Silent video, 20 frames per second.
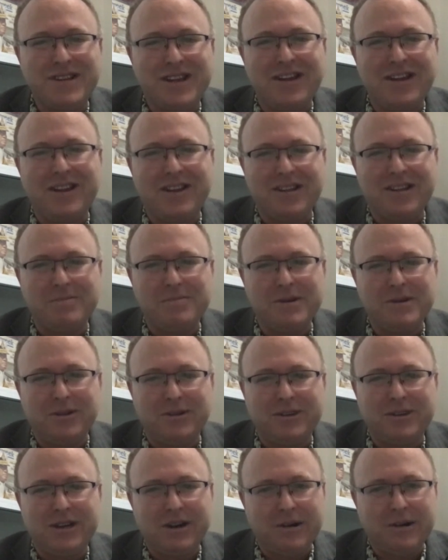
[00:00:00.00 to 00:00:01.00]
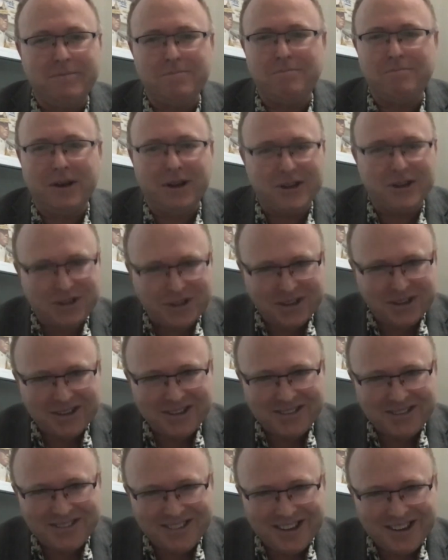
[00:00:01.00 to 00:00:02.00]
getting the military budget,
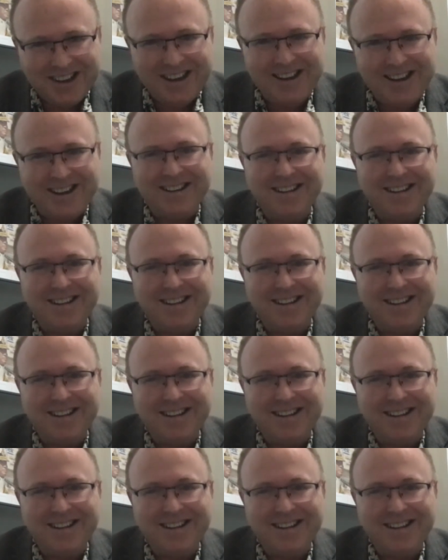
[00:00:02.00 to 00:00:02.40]
right?